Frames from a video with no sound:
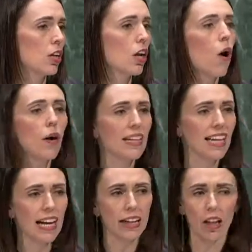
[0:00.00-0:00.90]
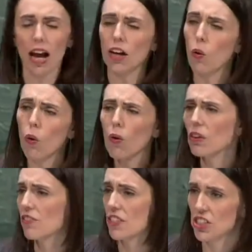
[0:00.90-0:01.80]
knowing that unlike
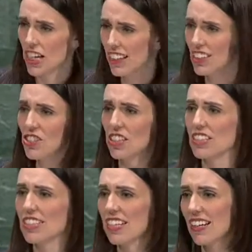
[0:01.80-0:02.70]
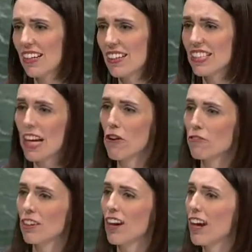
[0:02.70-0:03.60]
all of the challenges their
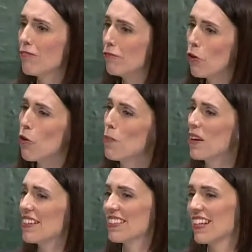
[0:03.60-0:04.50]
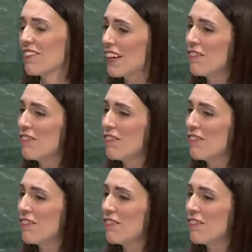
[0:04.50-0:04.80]
self-reliant forebears have